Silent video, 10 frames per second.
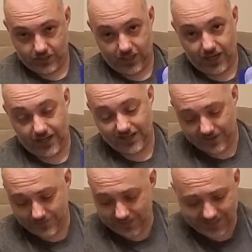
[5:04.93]
I
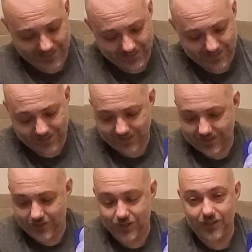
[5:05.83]
mean, it
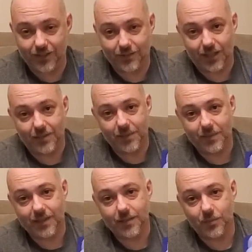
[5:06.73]
shouldn't have caught me
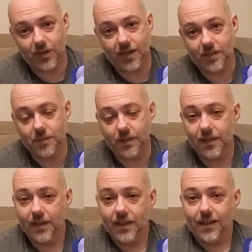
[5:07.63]
by surprise, but
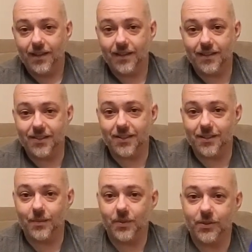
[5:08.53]
it does the
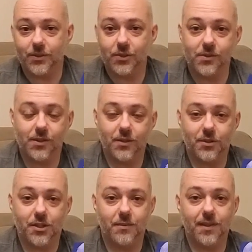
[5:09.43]
typical Shuzo
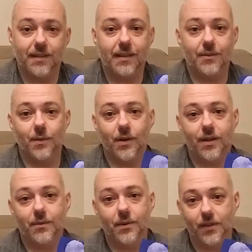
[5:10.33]
Oshimi thing where
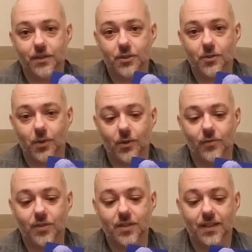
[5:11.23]
he really
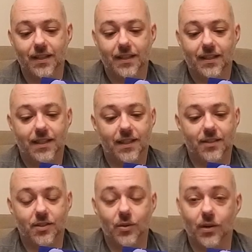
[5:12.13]
swerves the
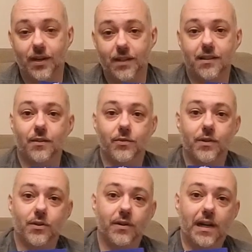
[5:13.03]
story in a
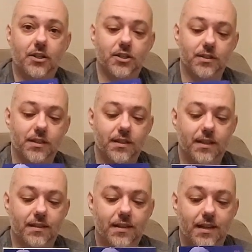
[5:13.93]
different direction than I
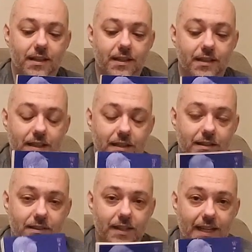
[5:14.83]
thought and
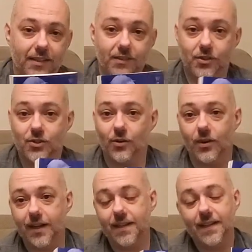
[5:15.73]
landed the
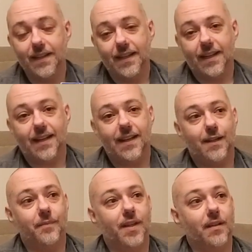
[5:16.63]
story.
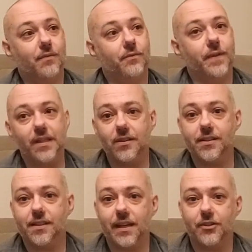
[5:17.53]
It
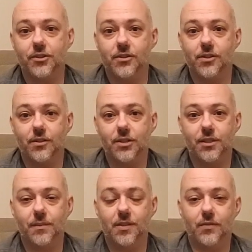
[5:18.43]
feels like Shuzo
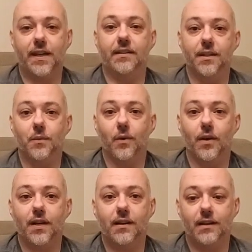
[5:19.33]
Oshimi's finally
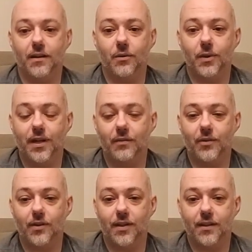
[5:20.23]
working out
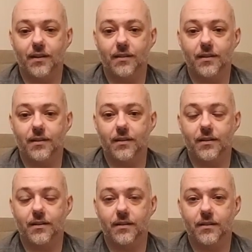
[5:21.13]
whatever
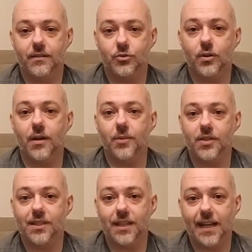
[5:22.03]

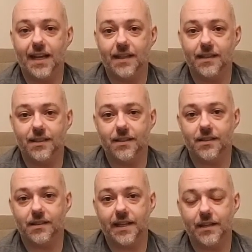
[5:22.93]
traumas he had in
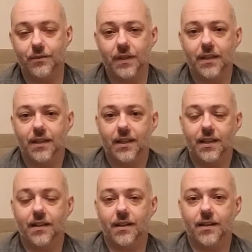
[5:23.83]
his life,
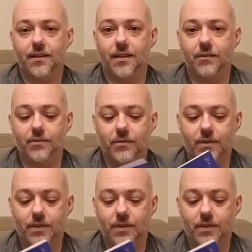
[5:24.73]
and it